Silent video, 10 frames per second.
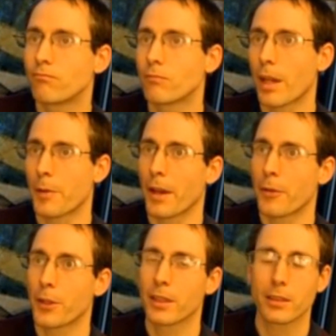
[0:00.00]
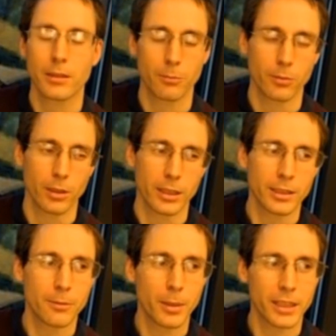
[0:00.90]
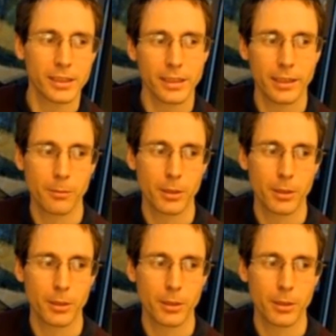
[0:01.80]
I think it depends a little